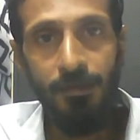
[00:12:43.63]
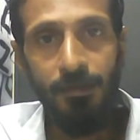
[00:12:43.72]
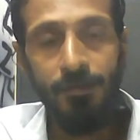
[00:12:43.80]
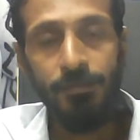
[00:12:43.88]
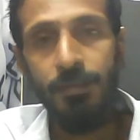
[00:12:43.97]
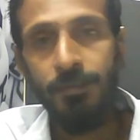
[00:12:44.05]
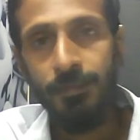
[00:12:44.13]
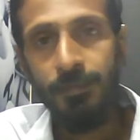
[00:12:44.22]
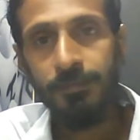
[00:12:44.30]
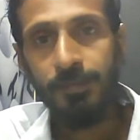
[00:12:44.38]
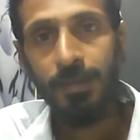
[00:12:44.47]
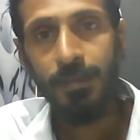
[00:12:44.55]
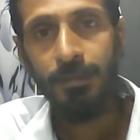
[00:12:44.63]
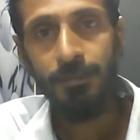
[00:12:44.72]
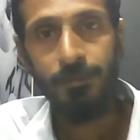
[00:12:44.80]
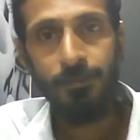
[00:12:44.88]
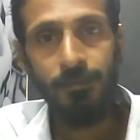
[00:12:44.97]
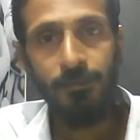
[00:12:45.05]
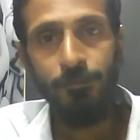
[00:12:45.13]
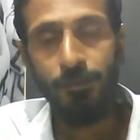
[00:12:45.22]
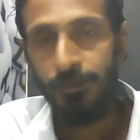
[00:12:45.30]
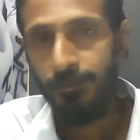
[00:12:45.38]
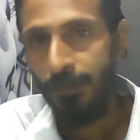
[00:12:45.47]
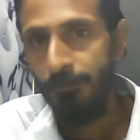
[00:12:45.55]
Now they set targets.
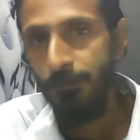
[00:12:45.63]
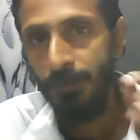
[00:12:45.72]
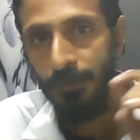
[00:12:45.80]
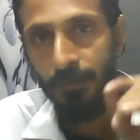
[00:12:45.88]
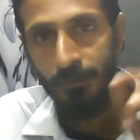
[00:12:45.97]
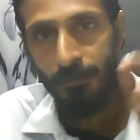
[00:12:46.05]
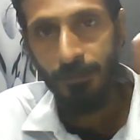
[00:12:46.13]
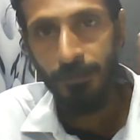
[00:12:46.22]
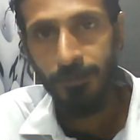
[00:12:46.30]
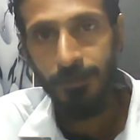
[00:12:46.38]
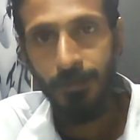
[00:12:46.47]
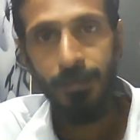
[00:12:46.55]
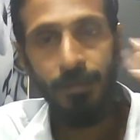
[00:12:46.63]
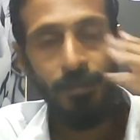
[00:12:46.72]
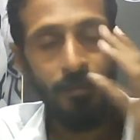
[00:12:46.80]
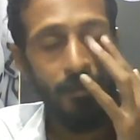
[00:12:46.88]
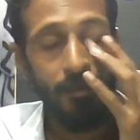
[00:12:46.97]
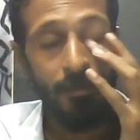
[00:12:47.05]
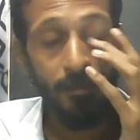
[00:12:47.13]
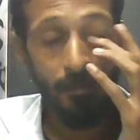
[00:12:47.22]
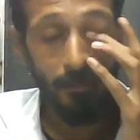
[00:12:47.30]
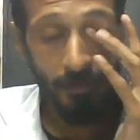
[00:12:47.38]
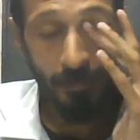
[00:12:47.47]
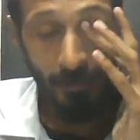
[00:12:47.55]
For example, when the
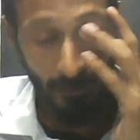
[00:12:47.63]
CAA